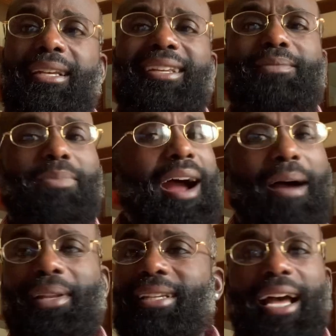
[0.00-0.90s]
It's
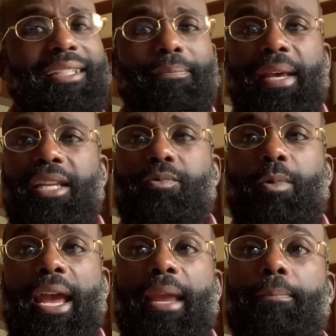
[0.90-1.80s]
probably not the best way.